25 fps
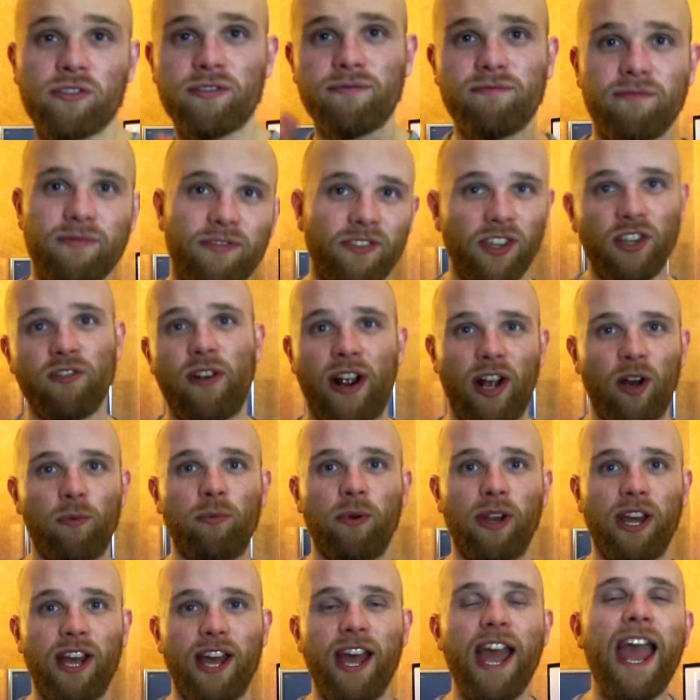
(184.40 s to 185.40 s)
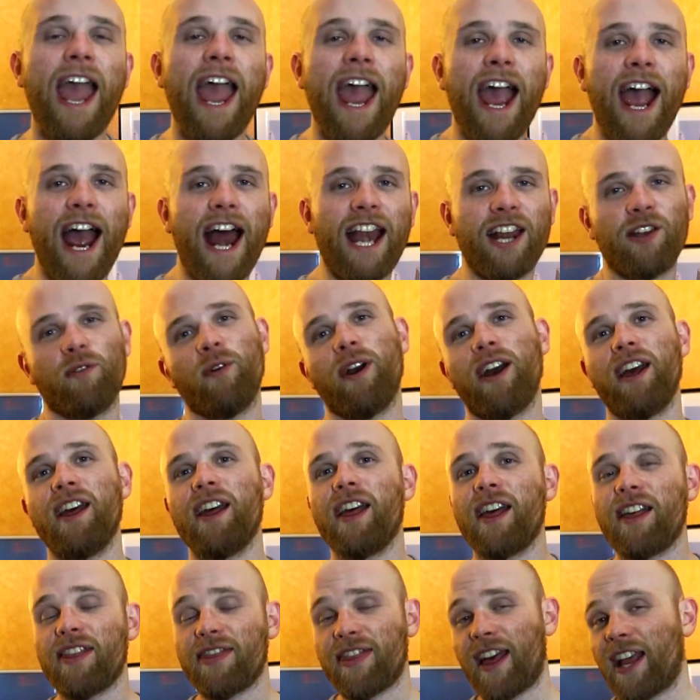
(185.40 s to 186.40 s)
for your record player.
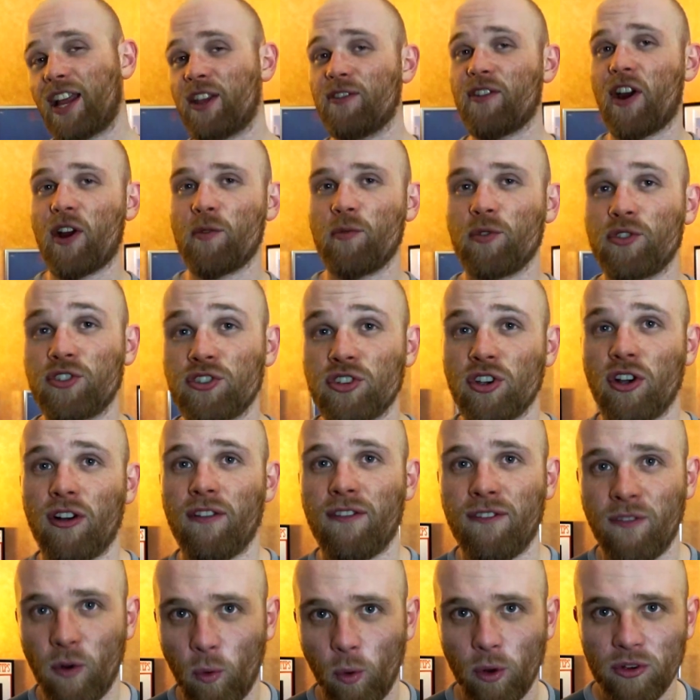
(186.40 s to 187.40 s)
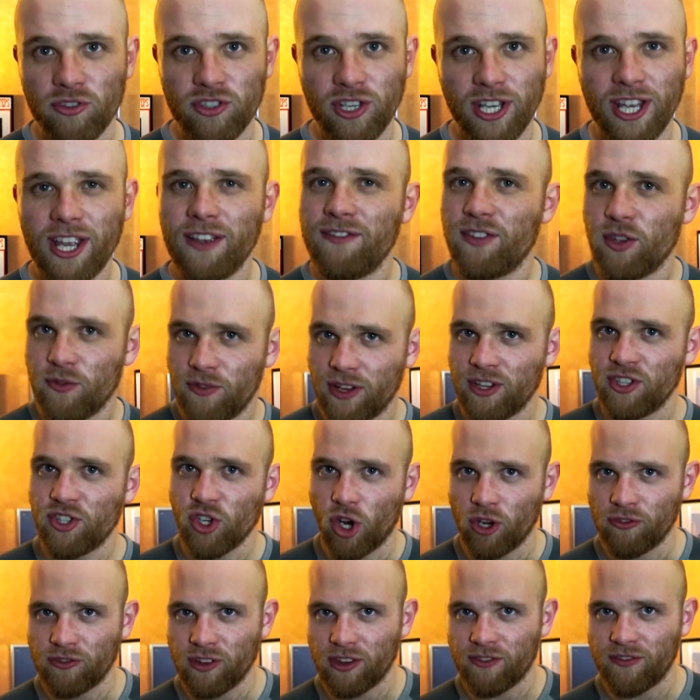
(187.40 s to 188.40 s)
Anyway, thank you very much for watching. If you've
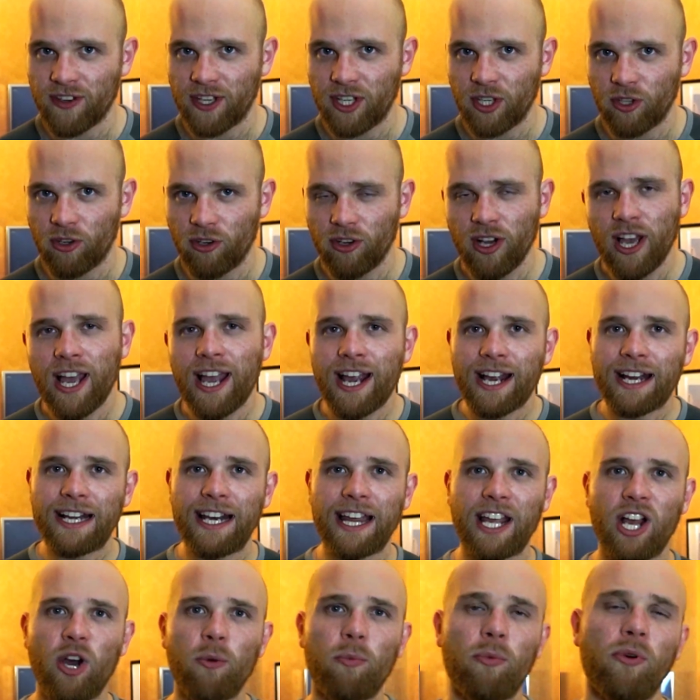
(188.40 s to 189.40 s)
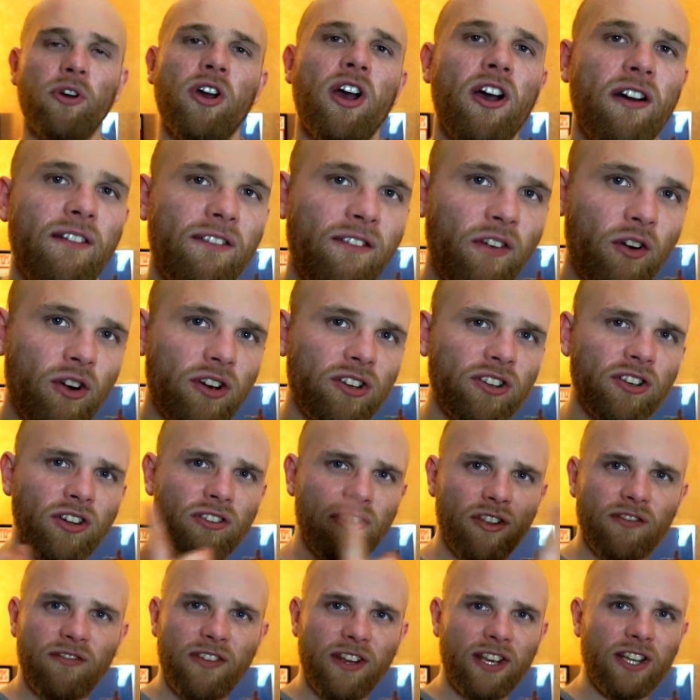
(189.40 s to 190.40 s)
enjoyed this video, click up for
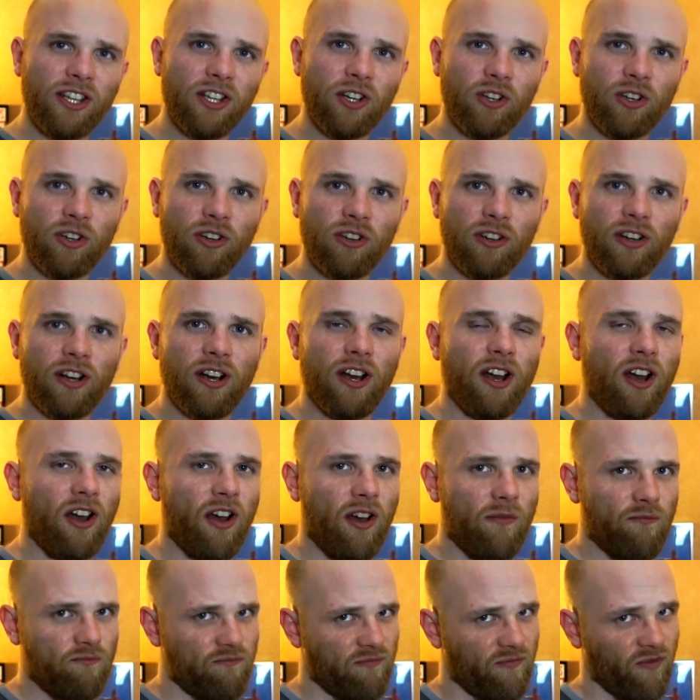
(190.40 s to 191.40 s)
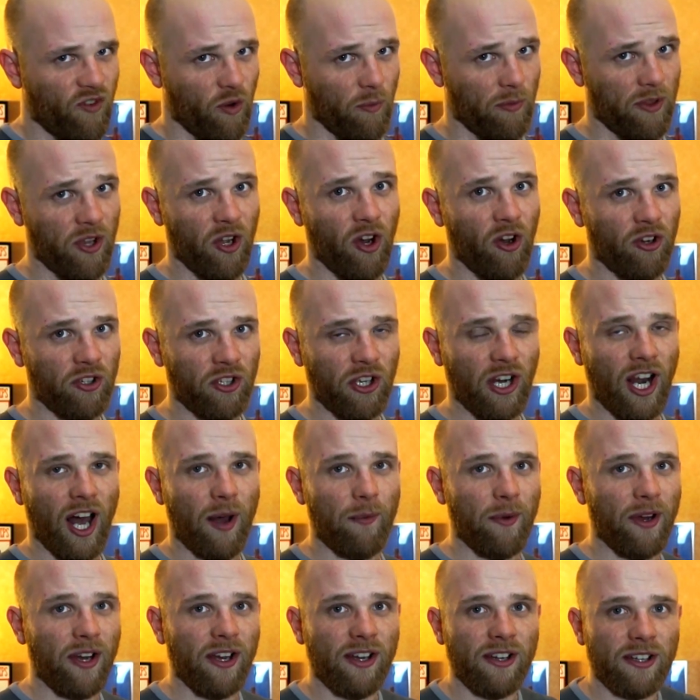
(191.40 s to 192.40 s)
another video from the
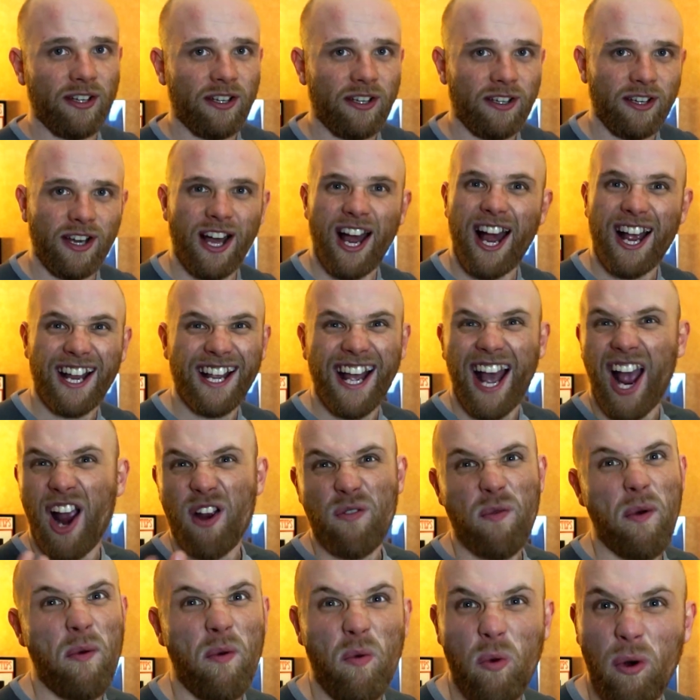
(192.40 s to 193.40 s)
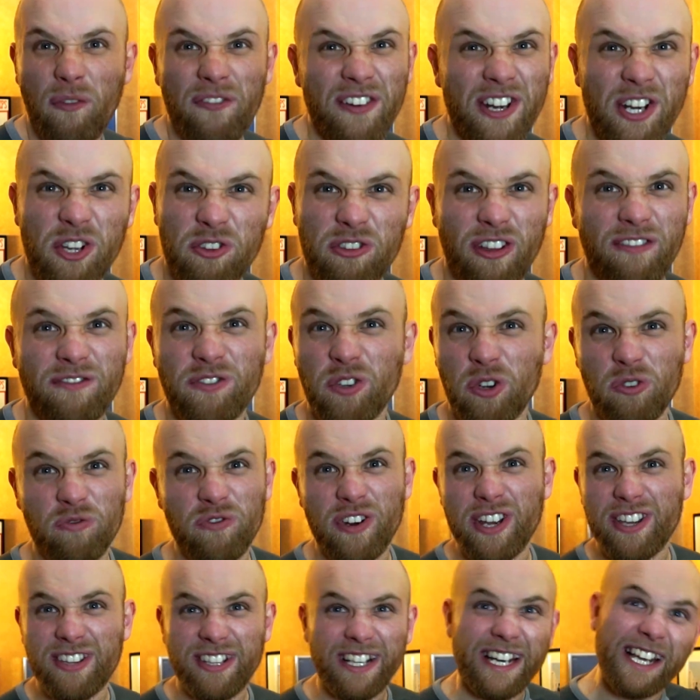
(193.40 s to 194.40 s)
AudioLlama. I can't remember what videos I've done
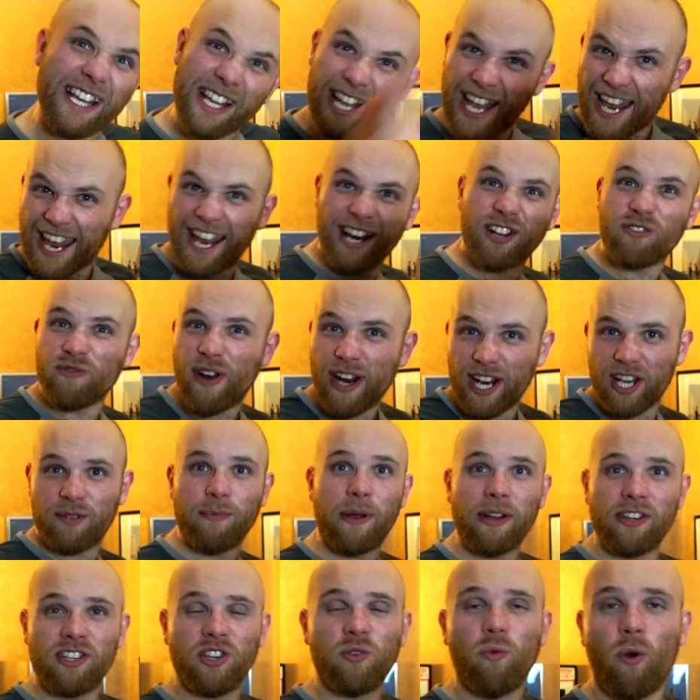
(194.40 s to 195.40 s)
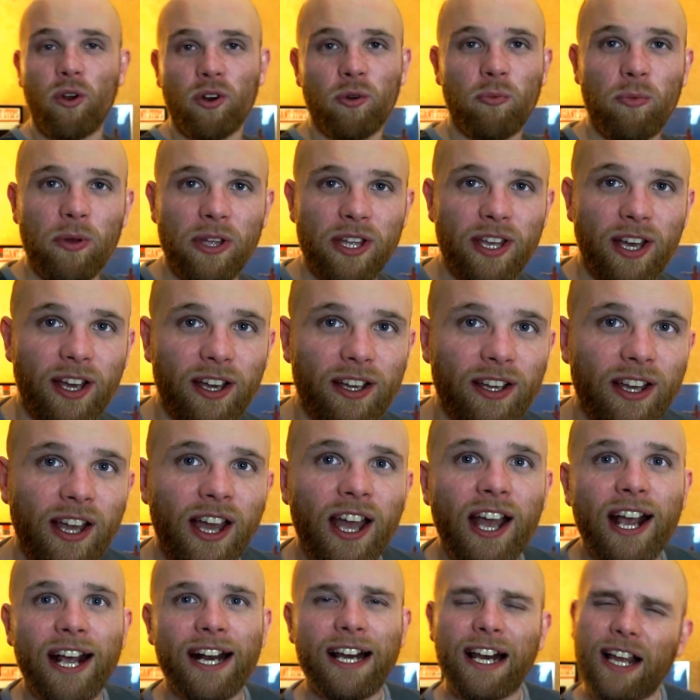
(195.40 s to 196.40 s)
recently. It'll recommend you one up here.
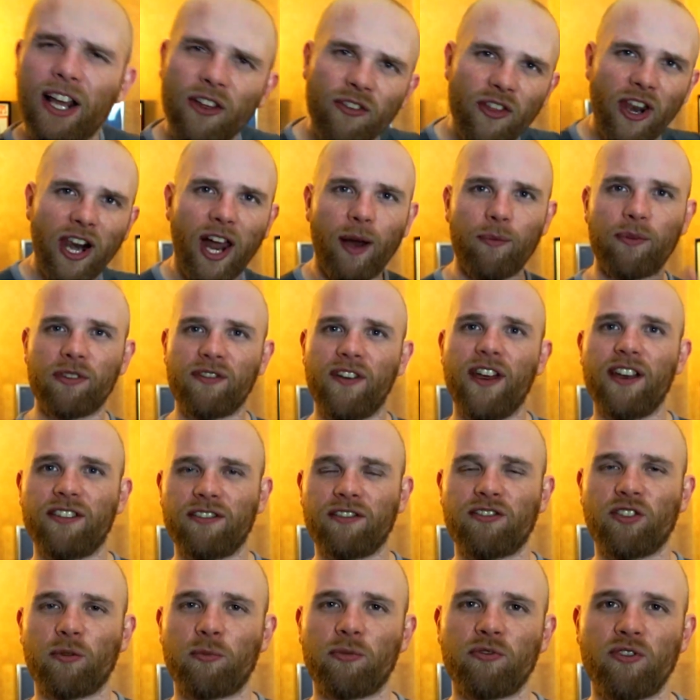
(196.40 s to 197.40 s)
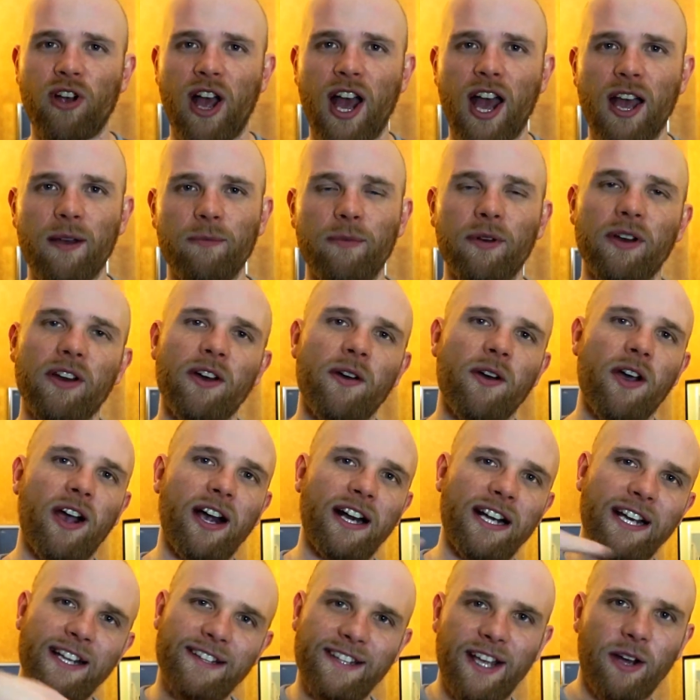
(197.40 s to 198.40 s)
Click on the llama's face to subscribe
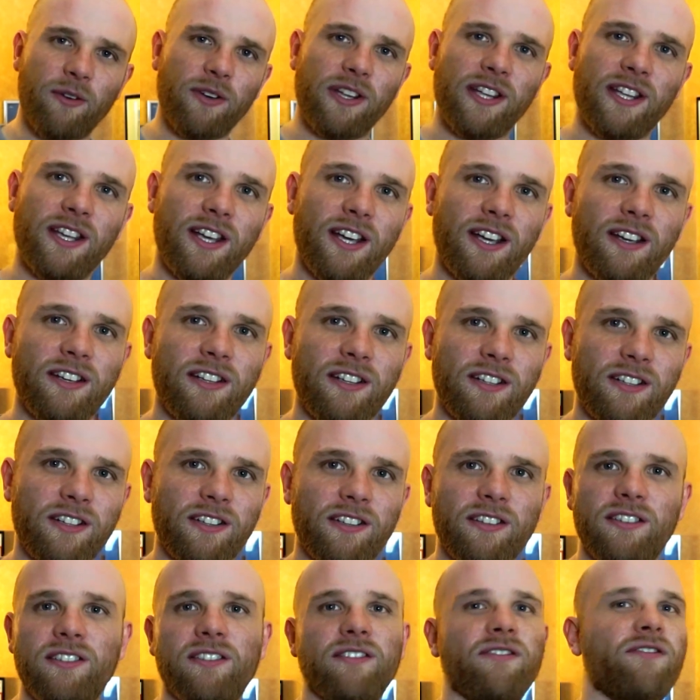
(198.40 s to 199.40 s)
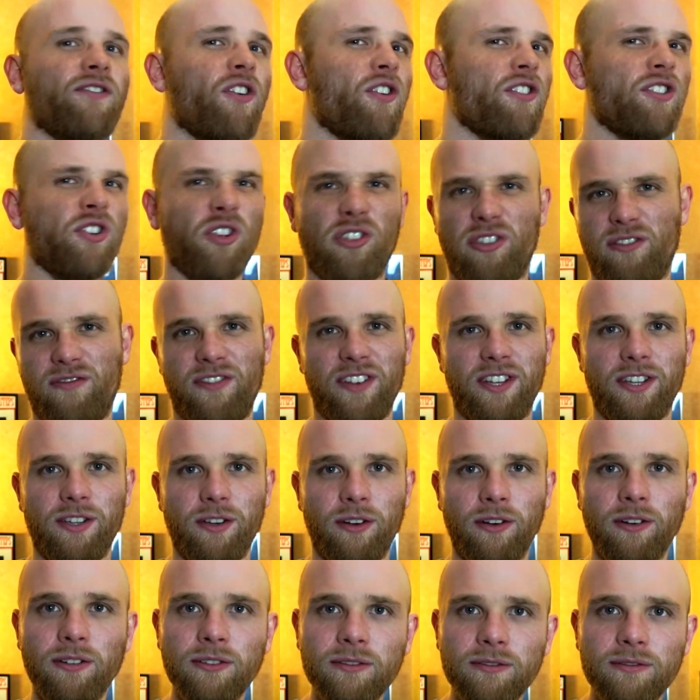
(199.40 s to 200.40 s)
and click down here for another
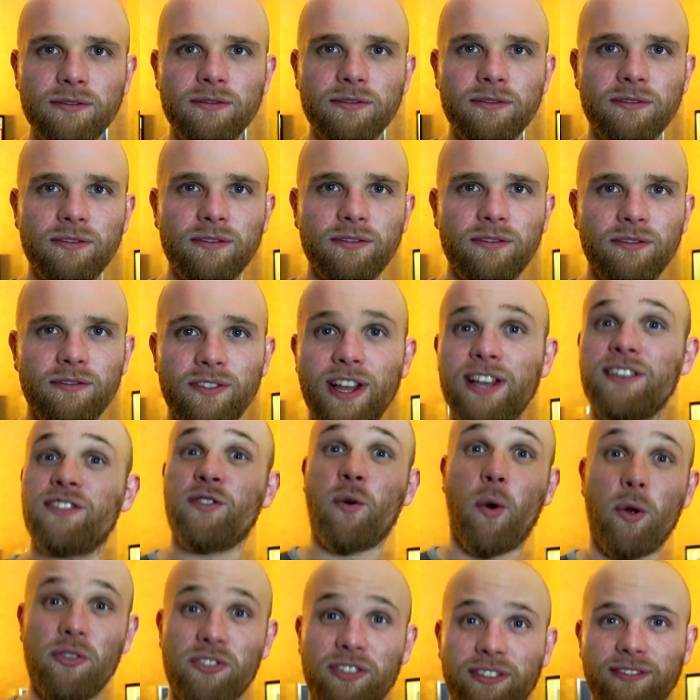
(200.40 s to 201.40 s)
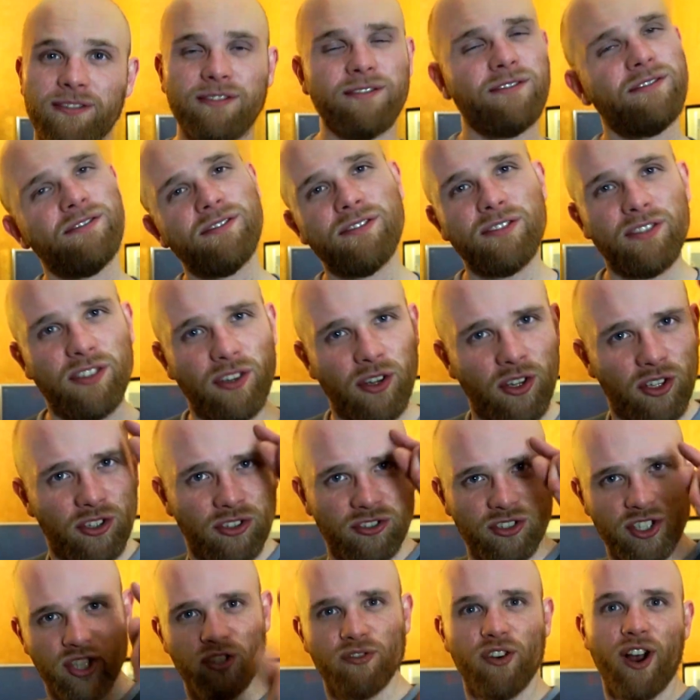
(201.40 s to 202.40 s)
video. Thanks for watching.
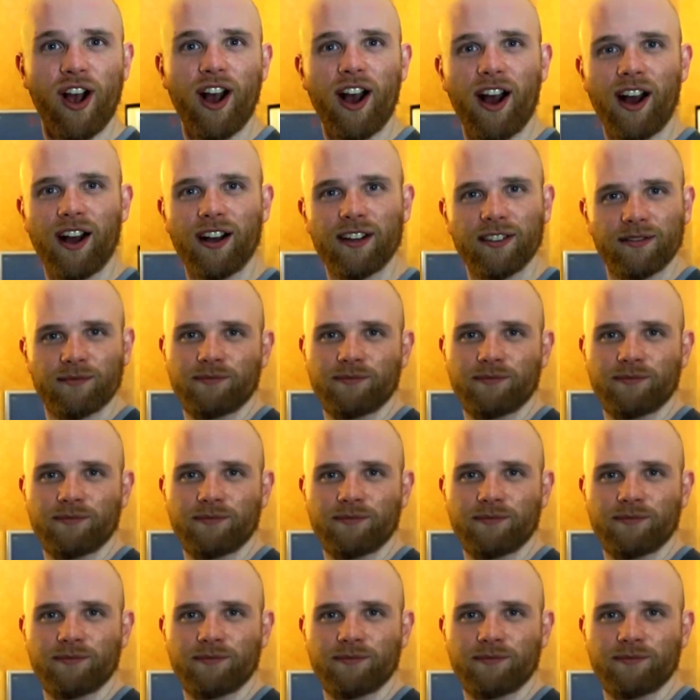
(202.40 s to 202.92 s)
Ta-ra.